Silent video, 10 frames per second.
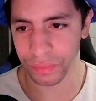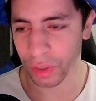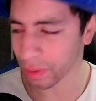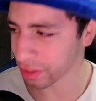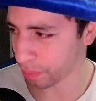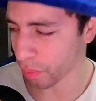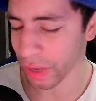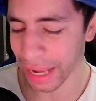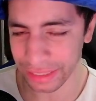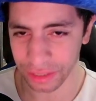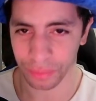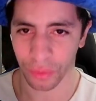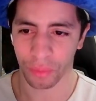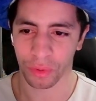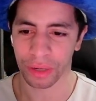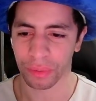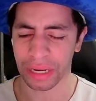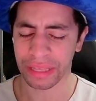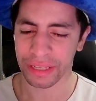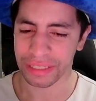a point at some point where they were
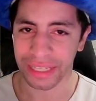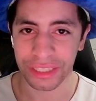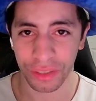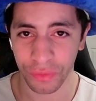in contention for the